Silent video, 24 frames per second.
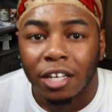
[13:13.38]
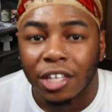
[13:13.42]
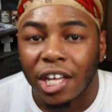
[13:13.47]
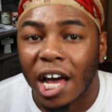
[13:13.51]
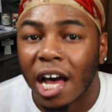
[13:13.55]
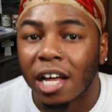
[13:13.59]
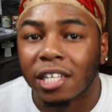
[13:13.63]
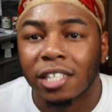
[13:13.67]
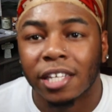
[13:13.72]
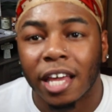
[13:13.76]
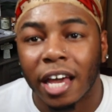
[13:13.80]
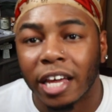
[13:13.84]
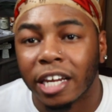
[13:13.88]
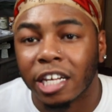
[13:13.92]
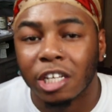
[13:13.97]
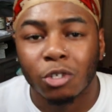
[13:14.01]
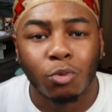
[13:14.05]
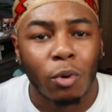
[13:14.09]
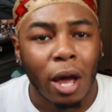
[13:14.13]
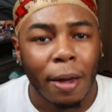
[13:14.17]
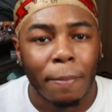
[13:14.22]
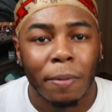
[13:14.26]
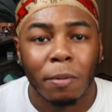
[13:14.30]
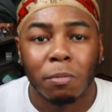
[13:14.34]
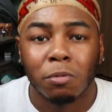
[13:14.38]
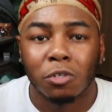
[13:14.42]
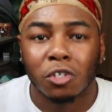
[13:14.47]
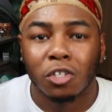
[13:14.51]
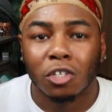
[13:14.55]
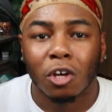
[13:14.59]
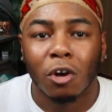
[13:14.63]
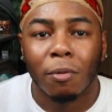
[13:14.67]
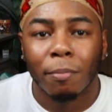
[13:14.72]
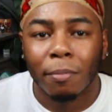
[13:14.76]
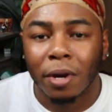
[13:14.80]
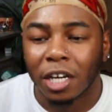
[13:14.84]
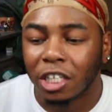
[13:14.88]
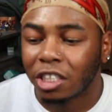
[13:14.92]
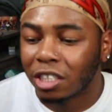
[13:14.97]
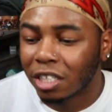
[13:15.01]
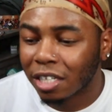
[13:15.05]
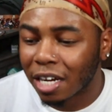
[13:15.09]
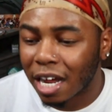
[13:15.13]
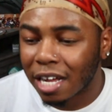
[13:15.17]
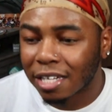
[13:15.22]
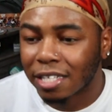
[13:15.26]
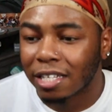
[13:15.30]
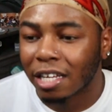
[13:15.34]
Y'all scare these white people so much
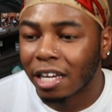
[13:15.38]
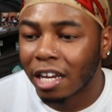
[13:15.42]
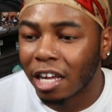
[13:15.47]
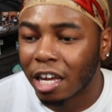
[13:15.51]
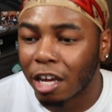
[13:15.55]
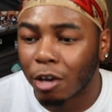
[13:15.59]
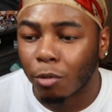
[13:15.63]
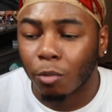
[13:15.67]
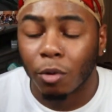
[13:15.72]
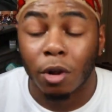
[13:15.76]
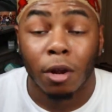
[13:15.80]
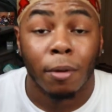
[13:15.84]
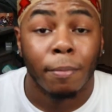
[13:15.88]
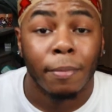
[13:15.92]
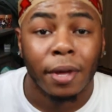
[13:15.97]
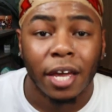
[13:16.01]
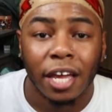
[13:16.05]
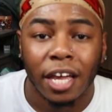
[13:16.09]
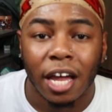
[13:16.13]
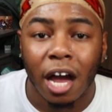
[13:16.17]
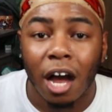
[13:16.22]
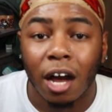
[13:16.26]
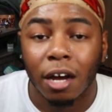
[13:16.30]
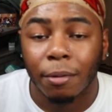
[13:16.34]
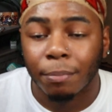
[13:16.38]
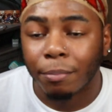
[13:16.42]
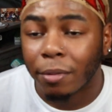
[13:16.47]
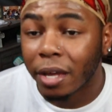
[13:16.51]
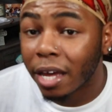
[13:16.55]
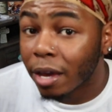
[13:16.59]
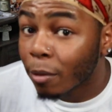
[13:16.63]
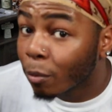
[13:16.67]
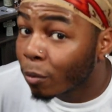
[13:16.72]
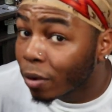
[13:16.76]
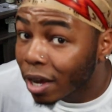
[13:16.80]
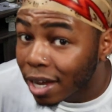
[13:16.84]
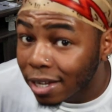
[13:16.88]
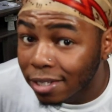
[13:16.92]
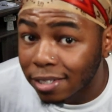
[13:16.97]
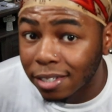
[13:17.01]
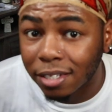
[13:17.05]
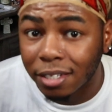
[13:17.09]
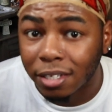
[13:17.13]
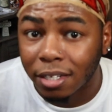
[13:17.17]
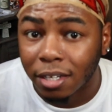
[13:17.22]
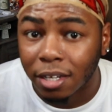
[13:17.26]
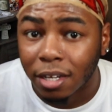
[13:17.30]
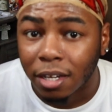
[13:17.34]
to not say the N-word, man. Y'all, man,
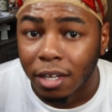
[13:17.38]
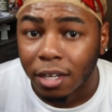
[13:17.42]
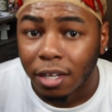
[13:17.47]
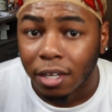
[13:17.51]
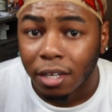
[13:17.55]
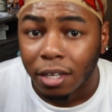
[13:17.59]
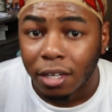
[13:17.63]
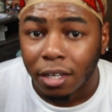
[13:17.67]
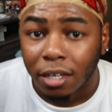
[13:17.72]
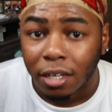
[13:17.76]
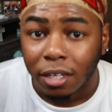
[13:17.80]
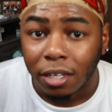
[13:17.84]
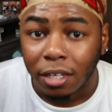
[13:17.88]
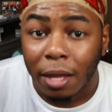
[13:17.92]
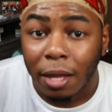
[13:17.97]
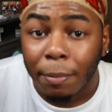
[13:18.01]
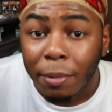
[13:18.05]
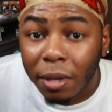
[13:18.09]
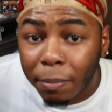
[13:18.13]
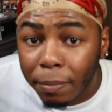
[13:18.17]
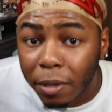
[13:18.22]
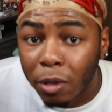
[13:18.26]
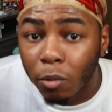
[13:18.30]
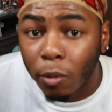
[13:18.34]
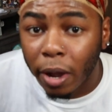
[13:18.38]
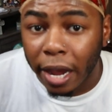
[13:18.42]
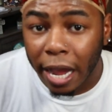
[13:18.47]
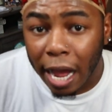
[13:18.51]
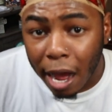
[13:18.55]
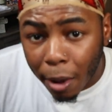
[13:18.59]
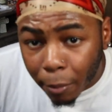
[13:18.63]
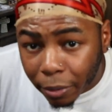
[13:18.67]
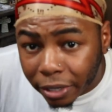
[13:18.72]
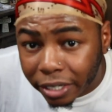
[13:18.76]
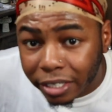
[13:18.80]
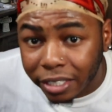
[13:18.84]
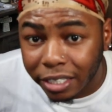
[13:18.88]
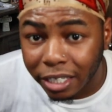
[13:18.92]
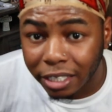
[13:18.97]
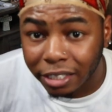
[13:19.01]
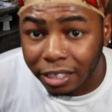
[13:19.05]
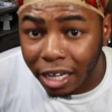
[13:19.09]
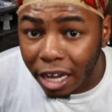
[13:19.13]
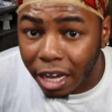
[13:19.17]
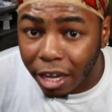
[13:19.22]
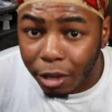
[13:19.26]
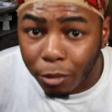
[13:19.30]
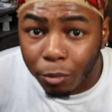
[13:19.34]
what? Let me be white. I would have
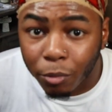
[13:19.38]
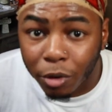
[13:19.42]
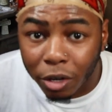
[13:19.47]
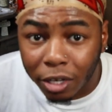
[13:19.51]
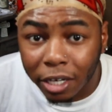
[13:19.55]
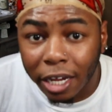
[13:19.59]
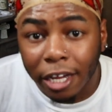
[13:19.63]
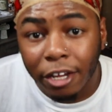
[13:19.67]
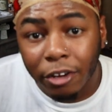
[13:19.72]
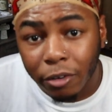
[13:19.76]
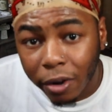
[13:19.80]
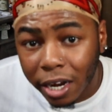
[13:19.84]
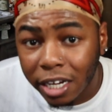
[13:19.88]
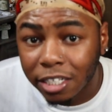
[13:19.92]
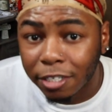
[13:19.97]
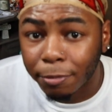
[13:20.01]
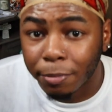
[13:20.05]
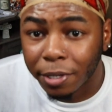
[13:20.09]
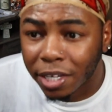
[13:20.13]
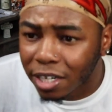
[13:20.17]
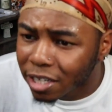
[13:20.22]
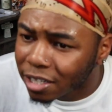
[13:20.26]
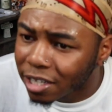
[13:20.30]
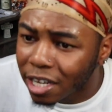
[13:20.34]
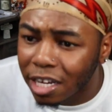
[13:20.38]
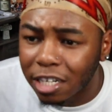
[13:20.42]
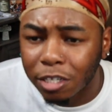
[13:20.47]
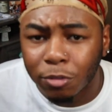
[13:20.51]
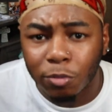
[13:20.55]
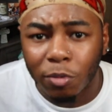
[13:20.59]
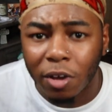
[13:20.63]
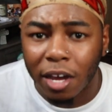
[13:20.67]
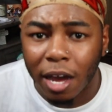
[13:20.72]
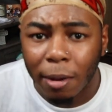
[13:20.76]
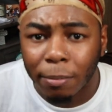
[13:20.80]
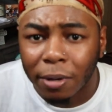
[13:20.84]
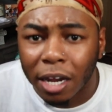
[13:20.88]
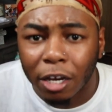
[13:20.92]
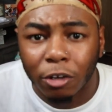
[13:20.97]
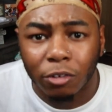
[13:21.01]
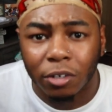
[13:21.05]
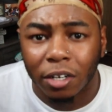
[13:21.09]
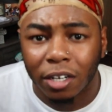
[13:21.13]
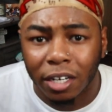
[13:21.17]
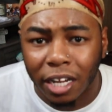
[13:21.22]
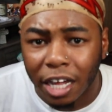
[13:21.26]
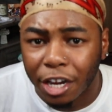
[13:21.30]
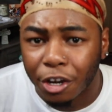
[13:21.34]
said that N-word like crazy, because guess what? I'm not
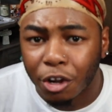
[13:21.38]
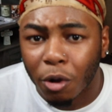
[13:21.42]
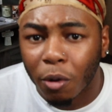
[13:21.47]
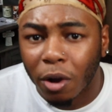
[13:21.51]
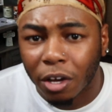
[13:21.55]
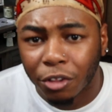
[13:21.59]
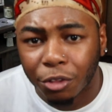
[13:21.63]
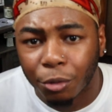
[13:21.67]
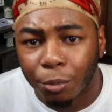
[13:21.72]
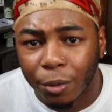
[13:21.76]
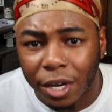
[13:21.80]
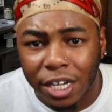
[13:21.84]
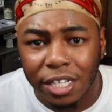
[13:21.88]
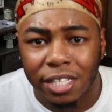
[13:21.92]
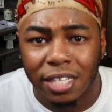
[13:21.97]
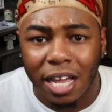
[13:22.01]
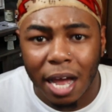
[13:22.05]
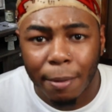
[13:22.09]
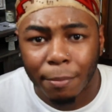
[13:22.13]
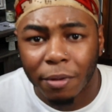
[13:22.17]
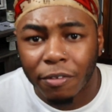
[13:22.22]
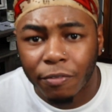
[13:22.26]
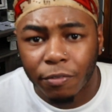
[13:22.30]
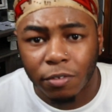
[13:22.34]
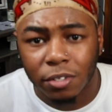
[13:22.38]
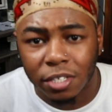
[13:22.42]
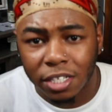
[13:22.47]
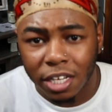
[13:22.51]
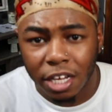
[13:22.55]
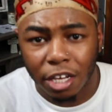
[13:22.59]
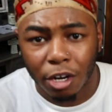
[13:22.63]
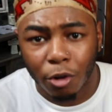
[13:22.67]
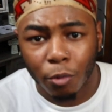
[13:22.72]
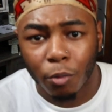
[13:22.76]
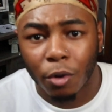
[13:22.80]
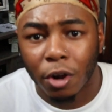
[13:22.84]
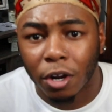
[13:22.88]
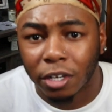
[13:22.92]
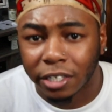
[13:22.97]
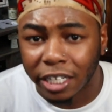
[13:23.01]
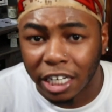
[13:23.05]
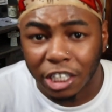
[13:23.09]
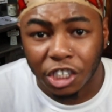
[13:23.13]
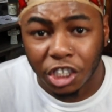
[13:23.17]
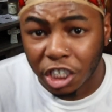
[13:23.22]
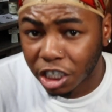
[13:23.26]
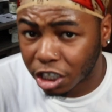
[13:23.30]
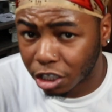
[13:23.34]
going to let no other race stop me from saying a word
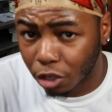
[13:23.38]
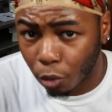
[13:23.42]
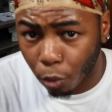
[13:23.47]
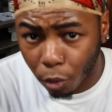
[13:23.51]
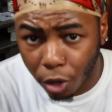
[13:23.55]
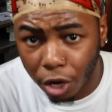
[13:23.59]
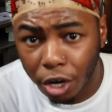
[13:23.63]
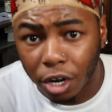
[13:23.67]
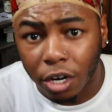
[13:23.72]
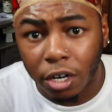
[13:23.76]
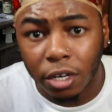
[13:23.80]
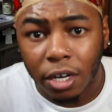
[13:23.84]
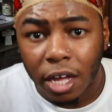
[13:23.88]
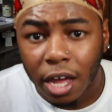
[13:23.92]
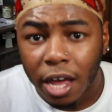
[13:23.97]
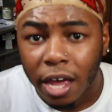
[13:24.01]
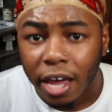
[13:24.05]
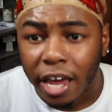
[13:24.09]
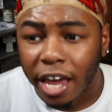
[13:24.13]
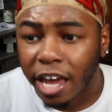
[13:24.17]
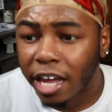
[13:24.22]
that's just a word.